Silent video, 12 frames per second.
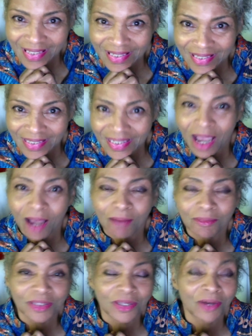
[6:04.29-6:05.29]

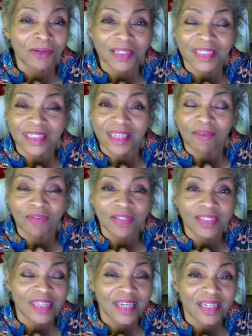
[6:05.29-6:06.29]
Psalms thirty-seven
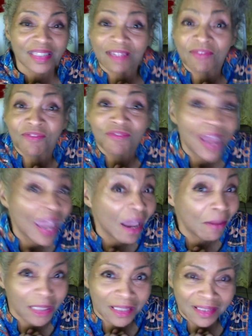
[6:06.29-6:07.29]
says, in
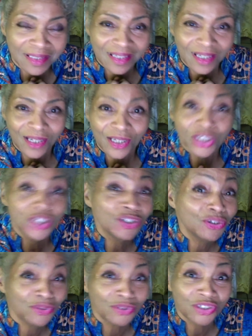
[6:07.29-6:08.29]
famine,
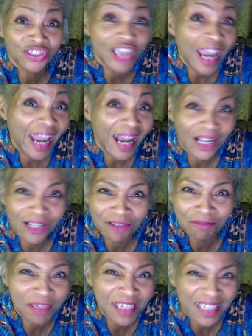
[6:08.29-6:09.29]
you shall
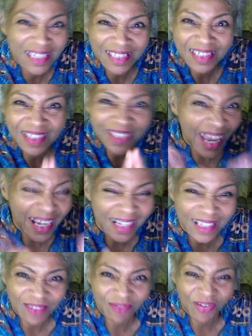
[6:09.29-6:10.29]
be
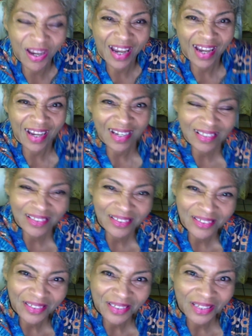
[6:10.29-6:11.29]
satisfied.
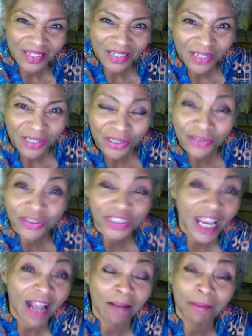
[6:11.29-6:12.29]
You
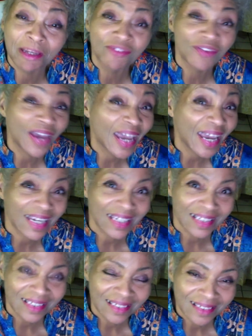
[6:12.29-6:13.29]
shall be
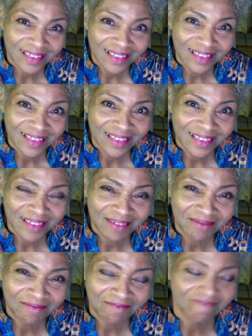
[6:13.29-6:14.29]
fed.
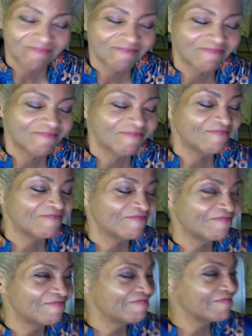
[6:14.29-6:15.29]
Mm.
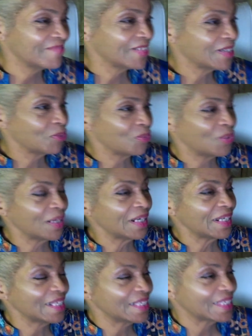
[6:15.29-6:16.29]
What
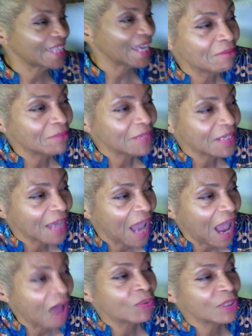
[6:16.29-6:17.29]
did He say?
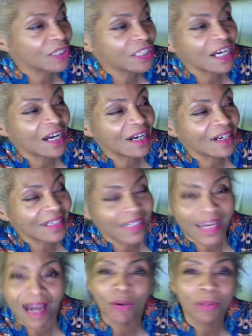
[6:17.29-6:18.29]
I was young and
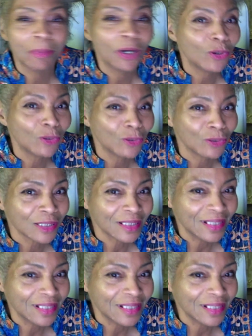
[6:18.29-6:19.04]
now I'm old.